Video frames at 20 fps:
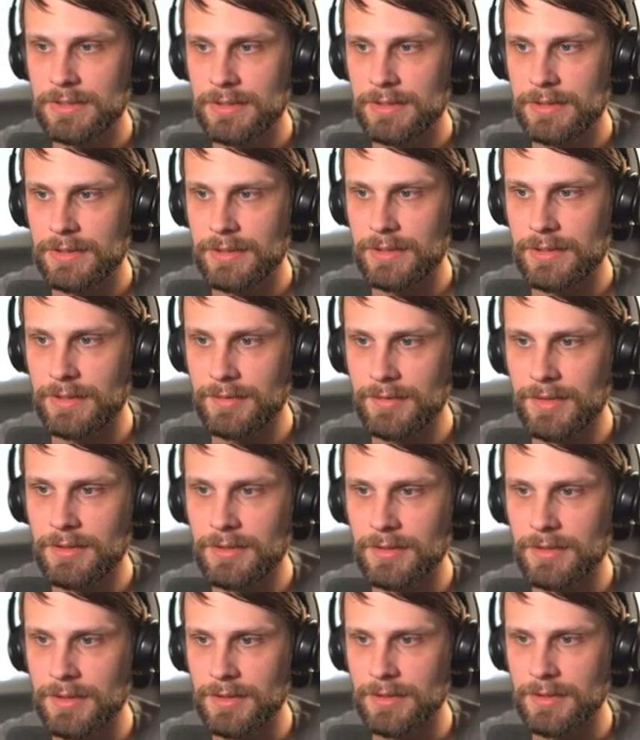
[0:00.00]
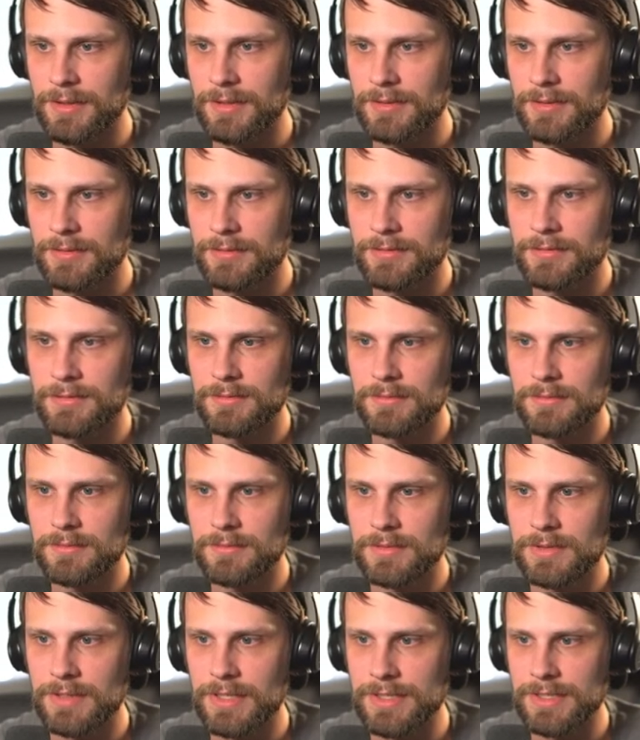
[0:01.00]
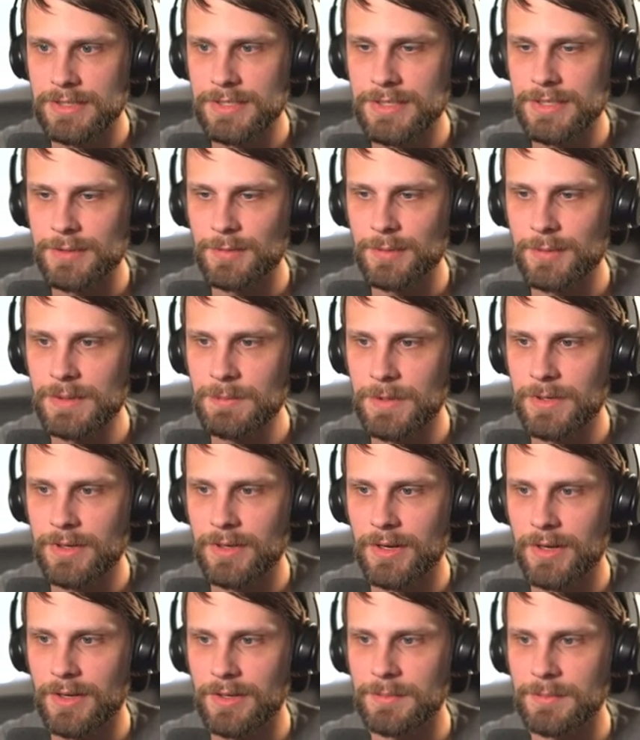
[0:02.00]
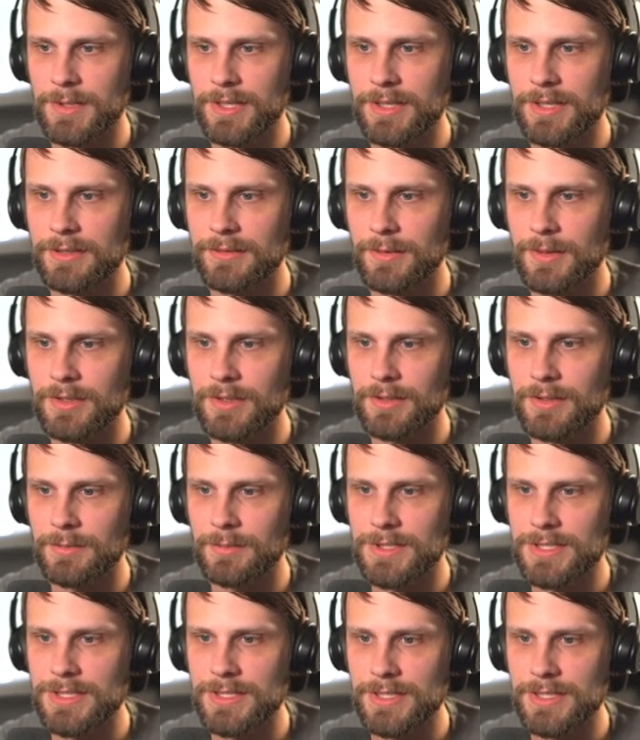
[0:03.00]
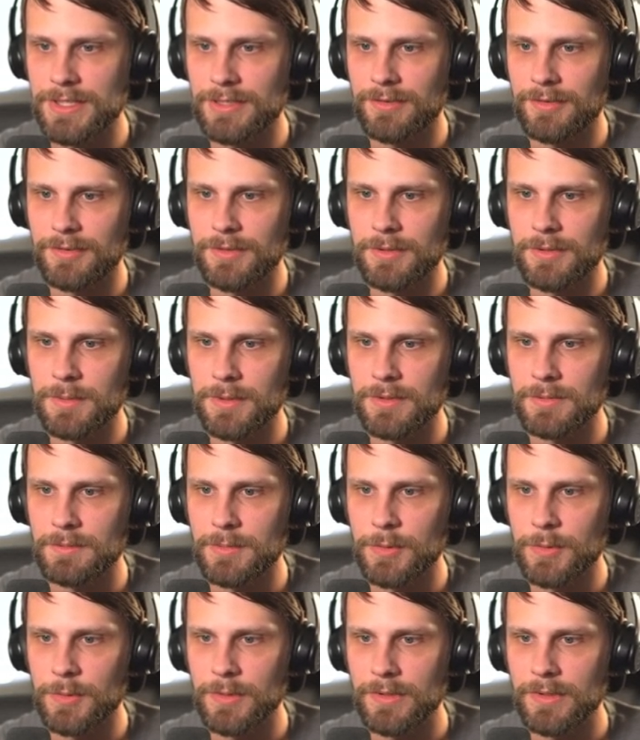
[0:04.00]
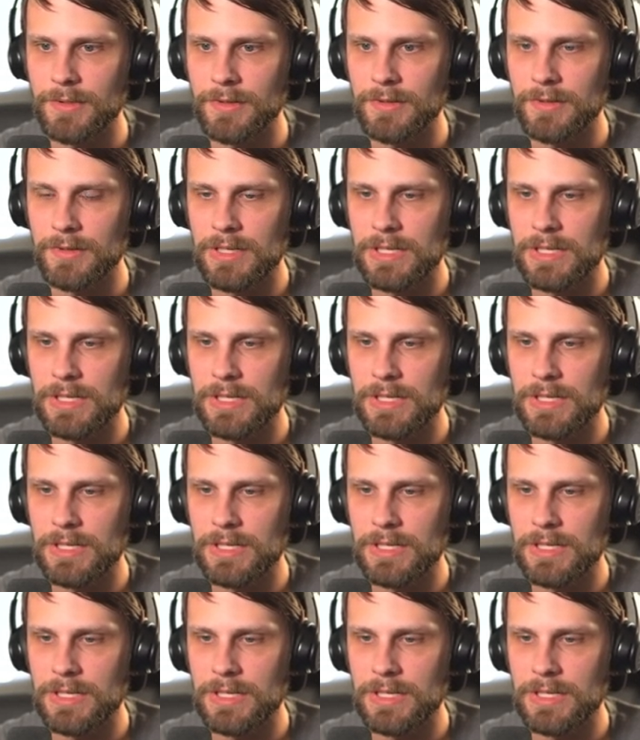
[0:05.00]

Is it Lily? It's a sweeper on a Planeswalker, which is like super important.